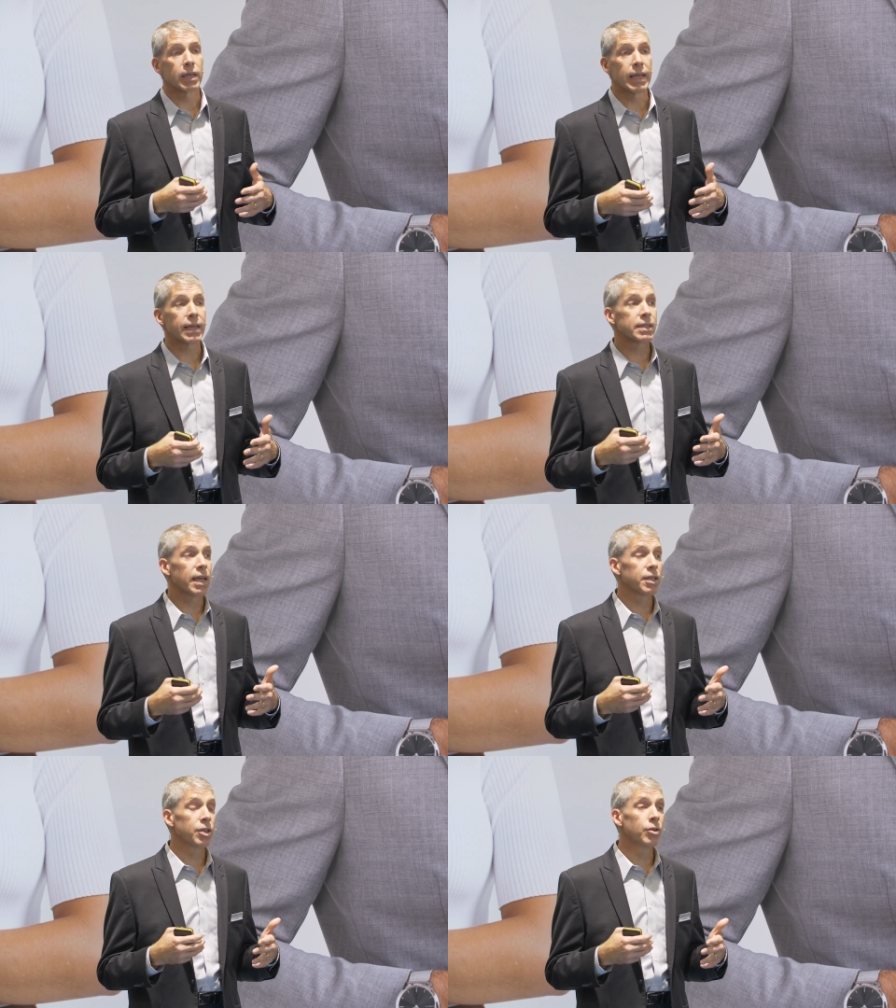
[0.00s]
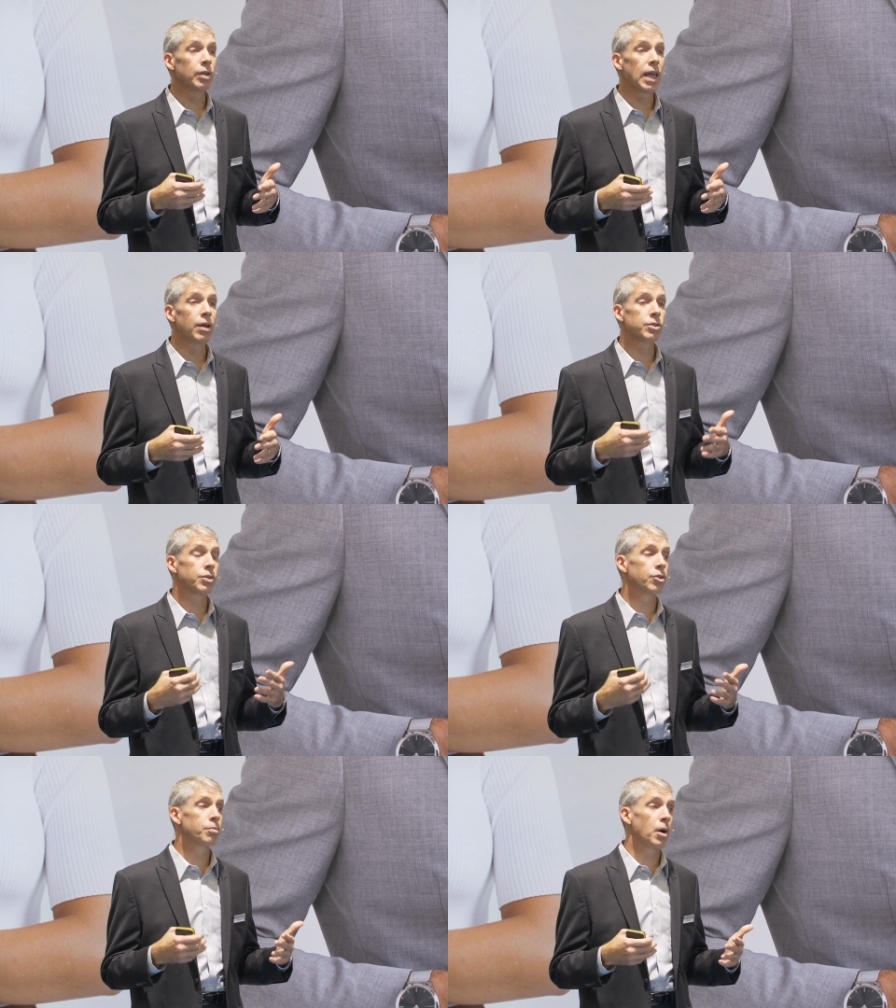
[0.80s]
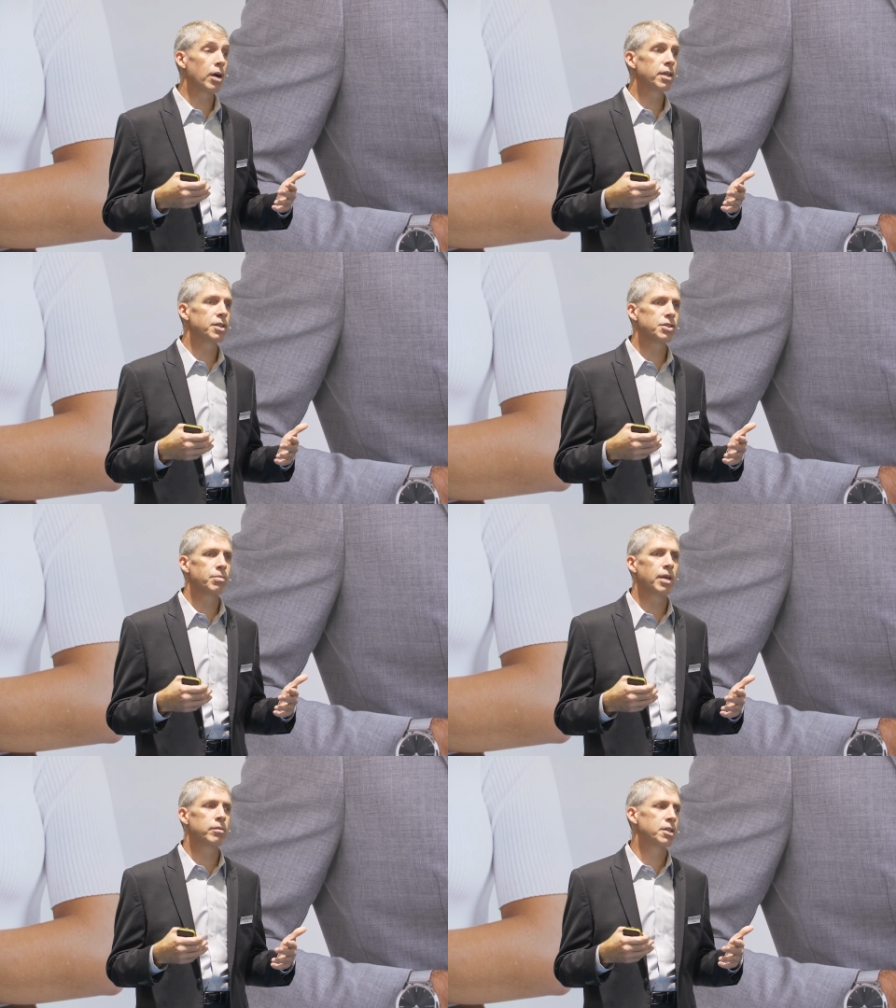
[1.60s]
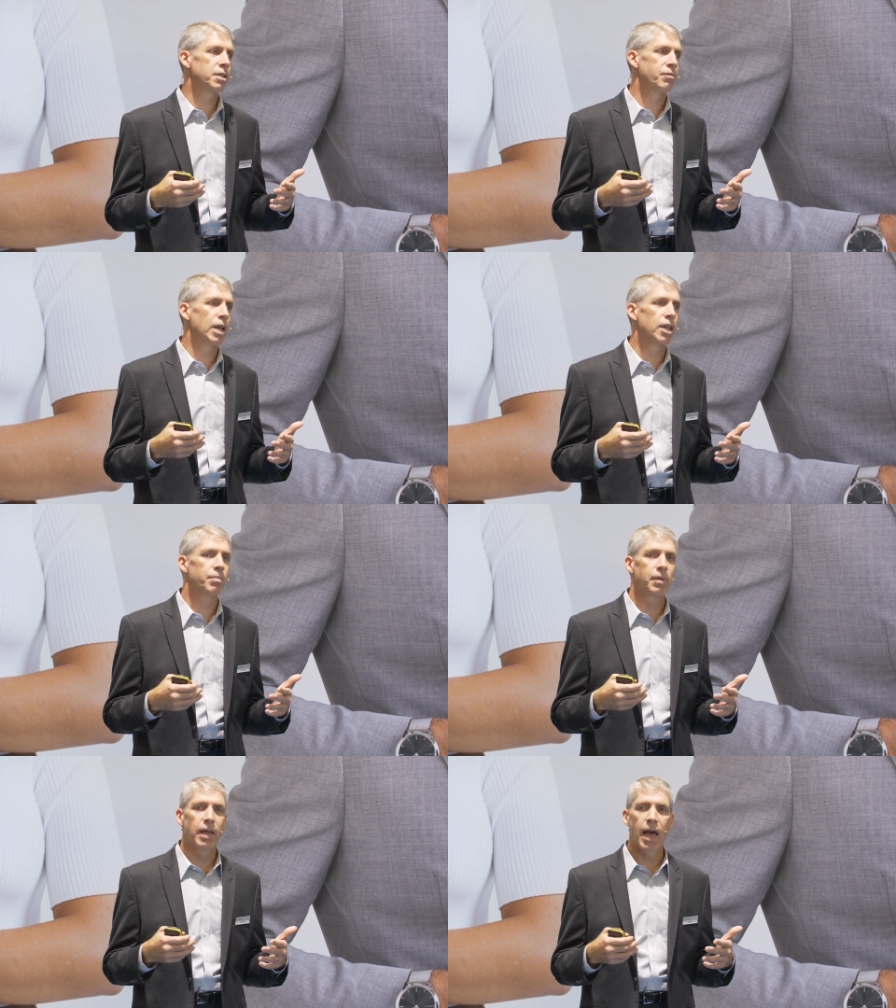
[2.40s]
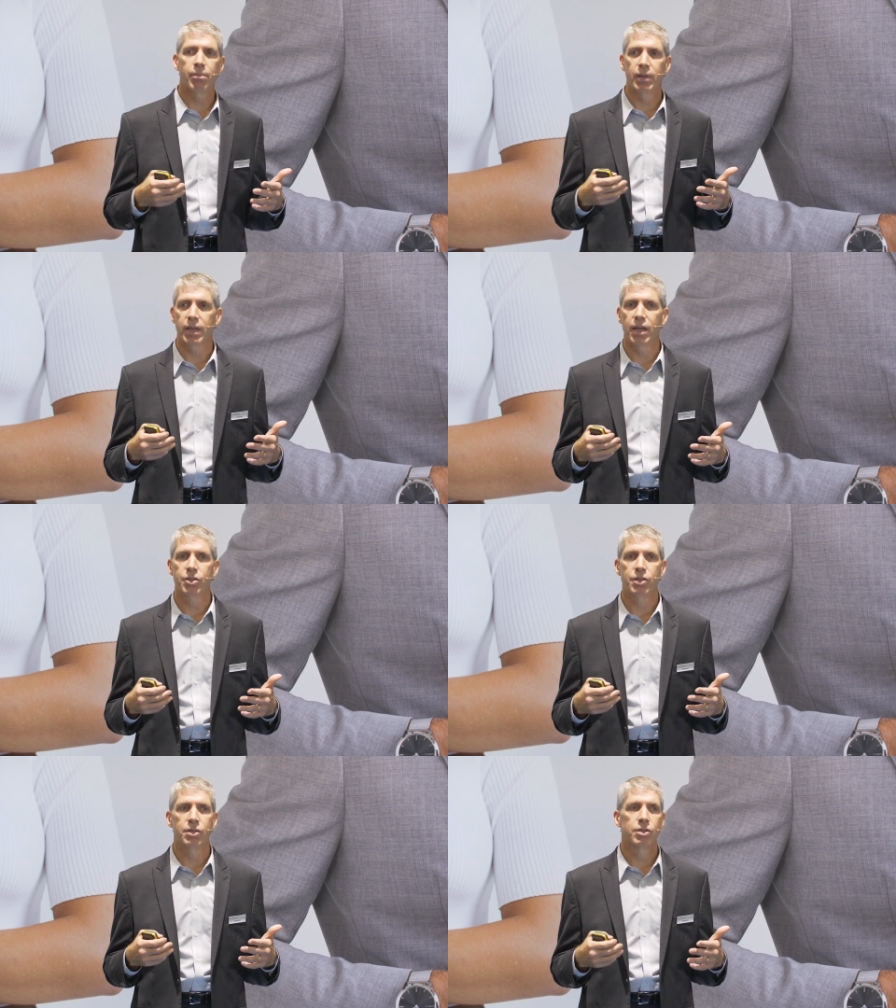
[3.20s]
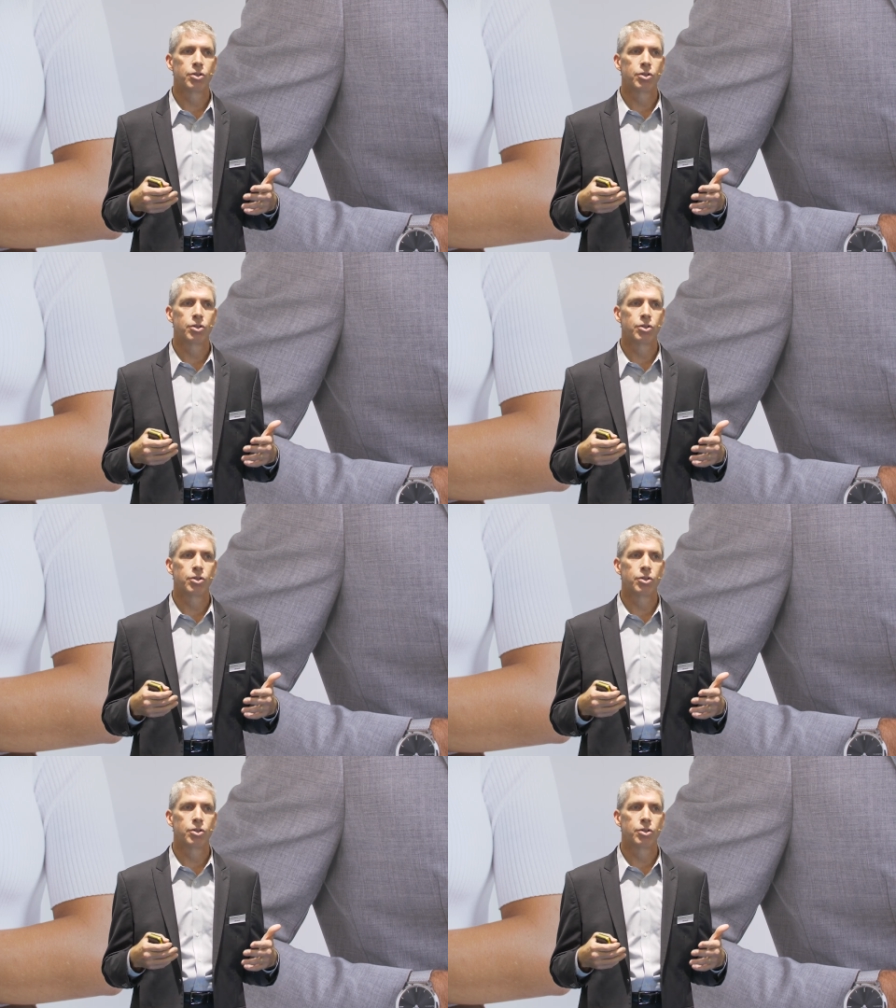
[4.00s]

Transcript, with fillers: Connect I Q allows third parties to be able to develop applications,